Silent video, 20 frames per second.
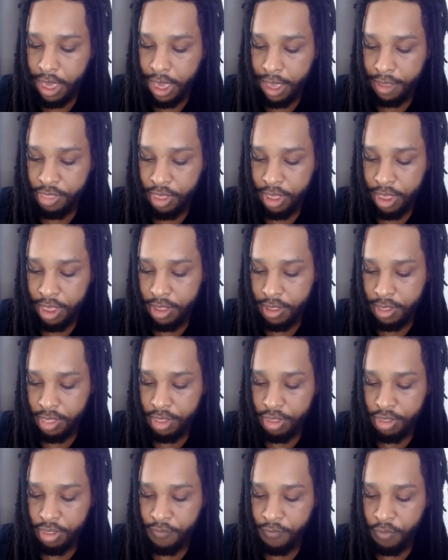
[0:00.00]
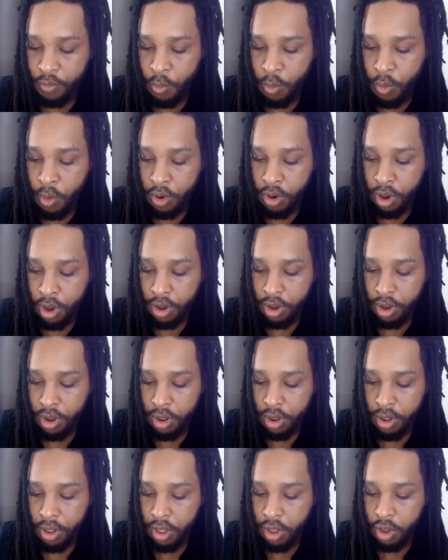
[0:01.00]
at the end of the Civil War,
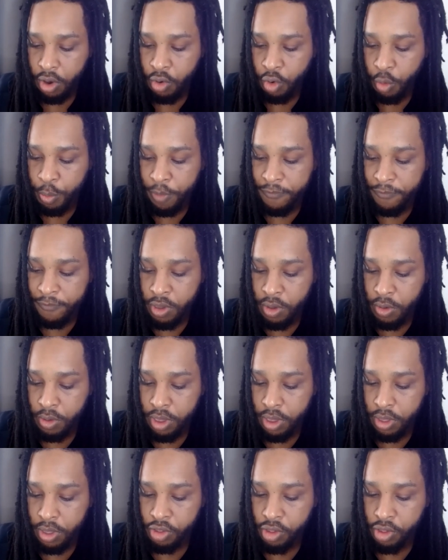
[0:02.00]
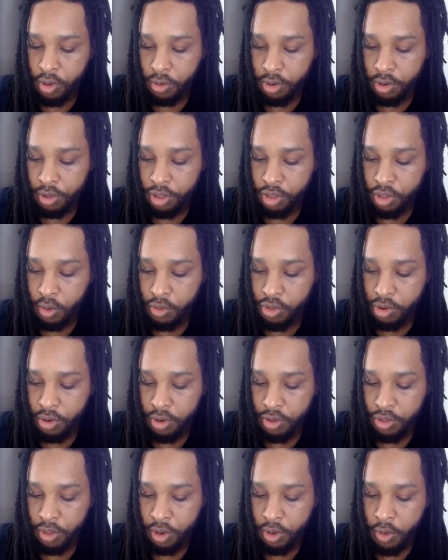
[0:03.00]
a group of Union
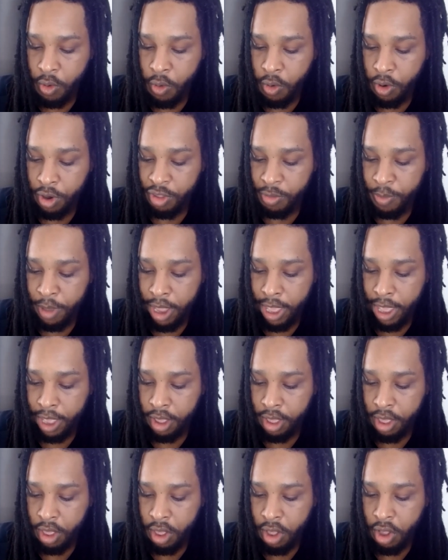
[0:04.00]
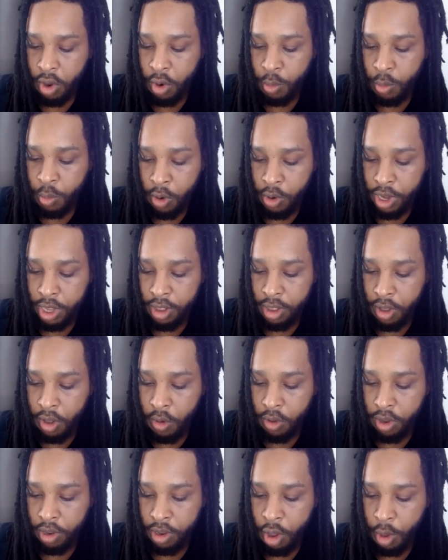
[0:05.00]
soldiers on horseback rode into
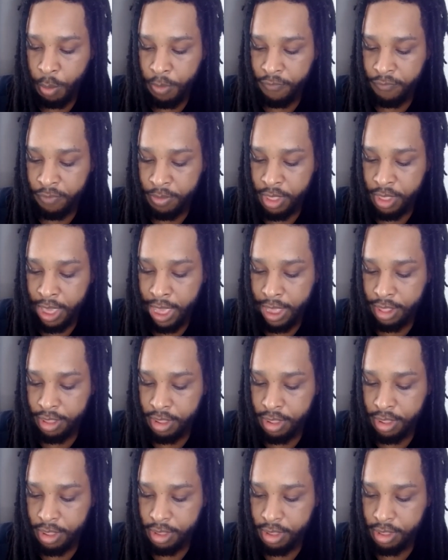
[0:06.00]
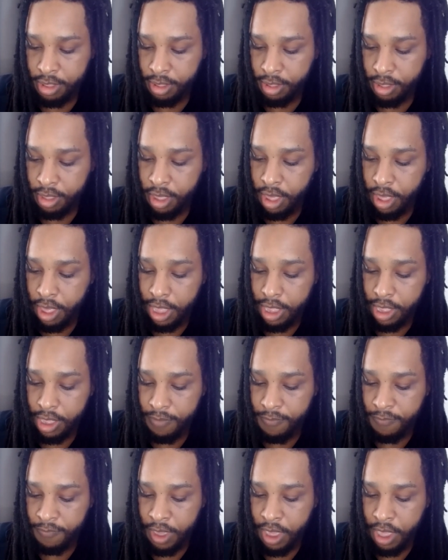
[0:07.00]
Oklahoma from Texas and
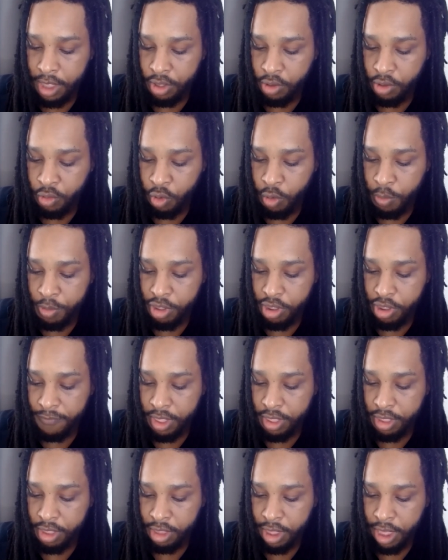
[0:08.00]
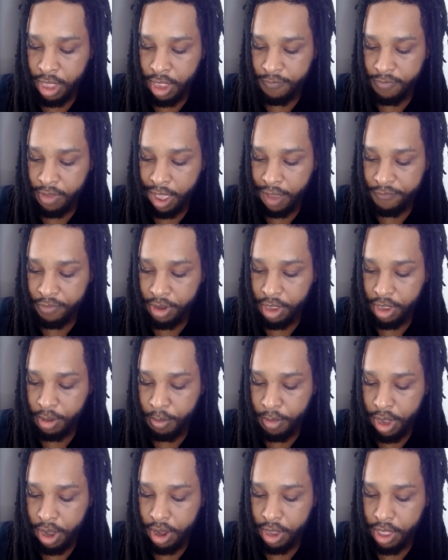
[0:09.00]
convened groups of enslaved African
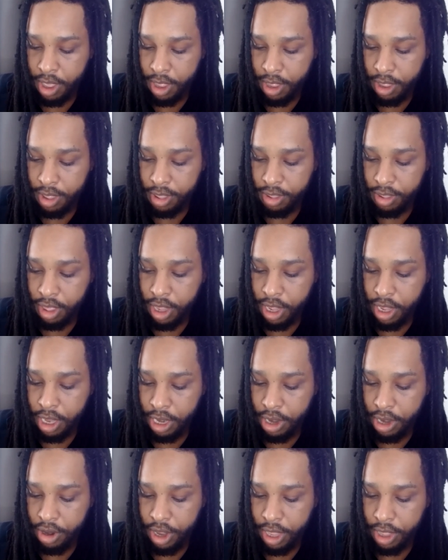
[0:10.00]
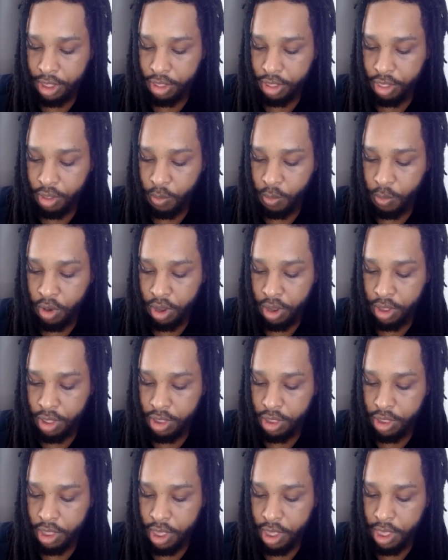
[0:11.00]
Americans in clearings in the
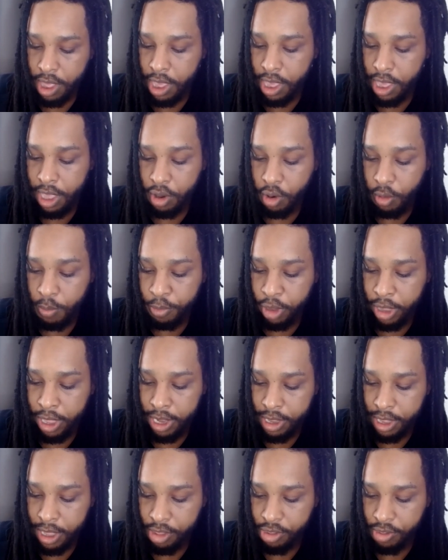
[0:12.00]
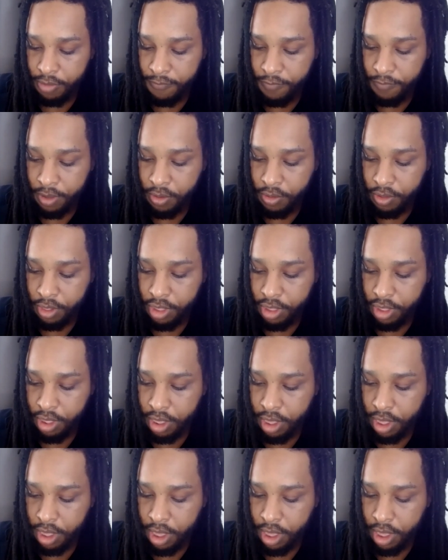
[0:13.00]
woods and on plantation fields.